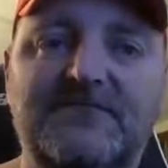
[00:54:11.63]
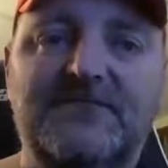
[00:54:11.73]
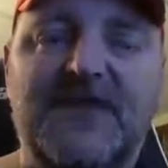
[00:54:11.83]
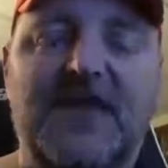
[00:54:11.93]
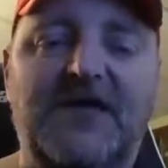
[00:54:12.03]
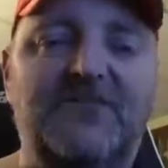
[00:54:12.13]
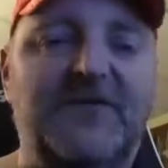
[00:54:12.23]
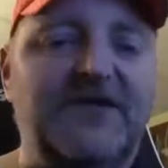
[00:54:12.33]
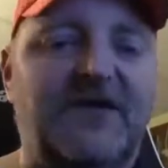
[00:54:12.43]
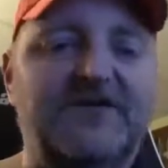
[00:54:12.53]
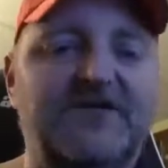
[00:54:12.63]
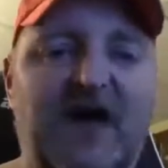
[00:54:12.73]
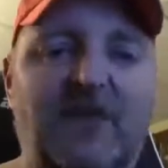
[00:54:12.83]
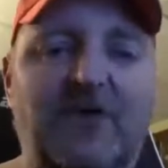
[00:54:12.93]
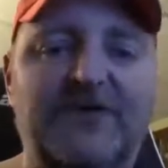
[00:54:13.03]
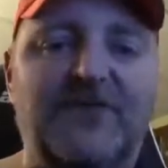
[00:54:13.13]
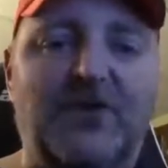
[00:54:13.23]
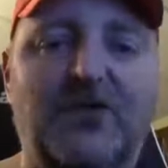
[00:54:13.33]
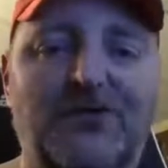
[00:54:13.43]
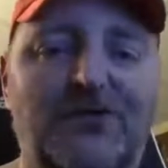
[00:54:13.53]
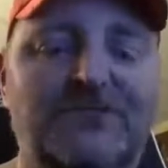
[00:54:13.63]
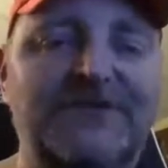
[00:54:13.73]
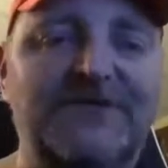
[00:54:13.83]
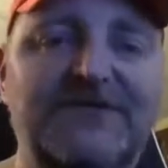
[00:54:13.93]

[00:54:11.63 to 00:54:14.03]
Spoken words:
Yeah, even my daughter's got one for her room.